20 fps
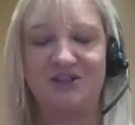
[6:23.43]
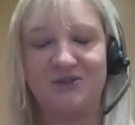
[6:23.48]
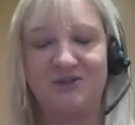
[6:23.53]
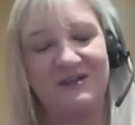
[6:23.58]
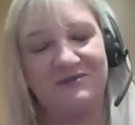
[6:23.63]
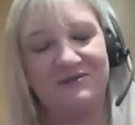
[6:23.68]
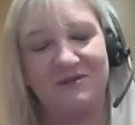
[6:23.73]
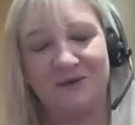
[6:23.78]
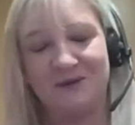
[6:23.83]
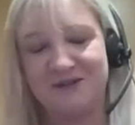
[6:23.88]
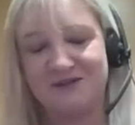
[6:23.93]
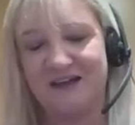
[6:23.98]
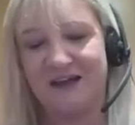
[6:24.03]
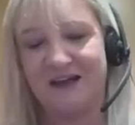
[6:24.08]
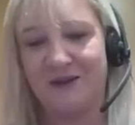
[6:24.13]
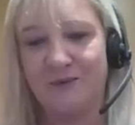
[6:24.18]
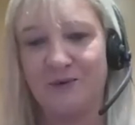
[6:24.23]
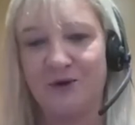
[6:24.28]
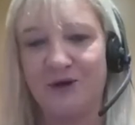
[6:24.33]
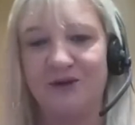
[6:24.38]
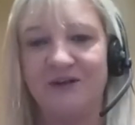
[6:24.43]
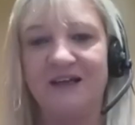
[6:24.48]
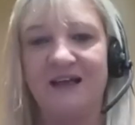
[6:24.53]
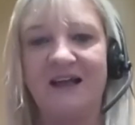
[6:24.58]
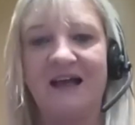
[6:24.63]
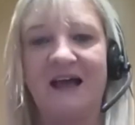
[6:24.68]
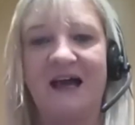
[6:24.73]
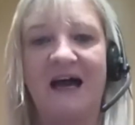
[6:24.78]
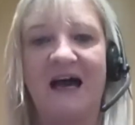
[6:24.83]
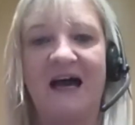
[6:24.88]
for want of another word,
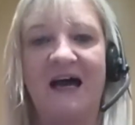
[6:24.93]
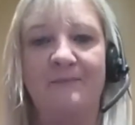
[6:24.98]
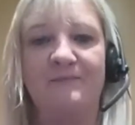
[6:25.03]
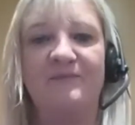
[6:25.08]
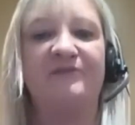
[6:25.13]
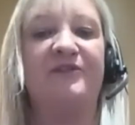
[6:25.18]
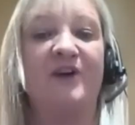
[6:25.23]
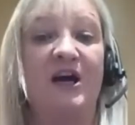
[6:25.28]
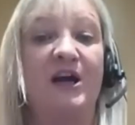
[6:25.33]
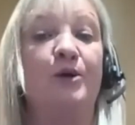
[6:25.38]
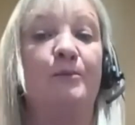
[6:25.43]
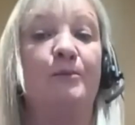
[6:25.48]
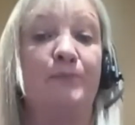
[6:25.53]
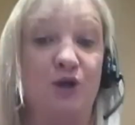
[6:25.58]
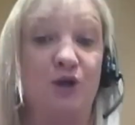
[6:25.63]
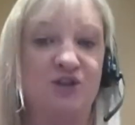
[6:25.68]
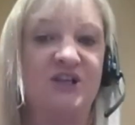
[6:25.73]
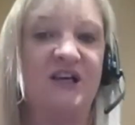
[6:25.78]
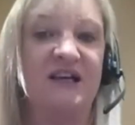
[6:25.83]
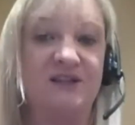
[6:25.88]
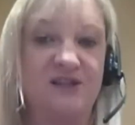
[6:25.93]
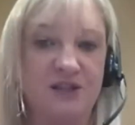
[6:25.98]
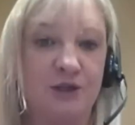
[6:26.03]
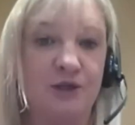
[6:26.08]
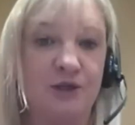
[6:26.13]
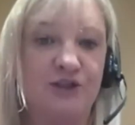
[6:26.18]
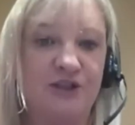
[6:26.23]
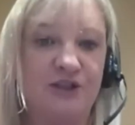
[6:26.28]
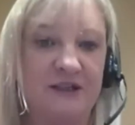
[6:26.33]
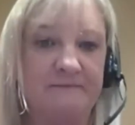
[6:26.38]
via a blockchain
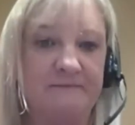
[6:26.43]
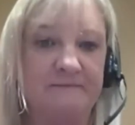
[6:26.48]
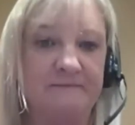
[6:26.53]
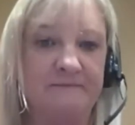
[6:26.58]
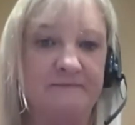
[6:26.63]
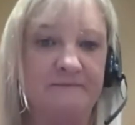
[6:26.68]
solution.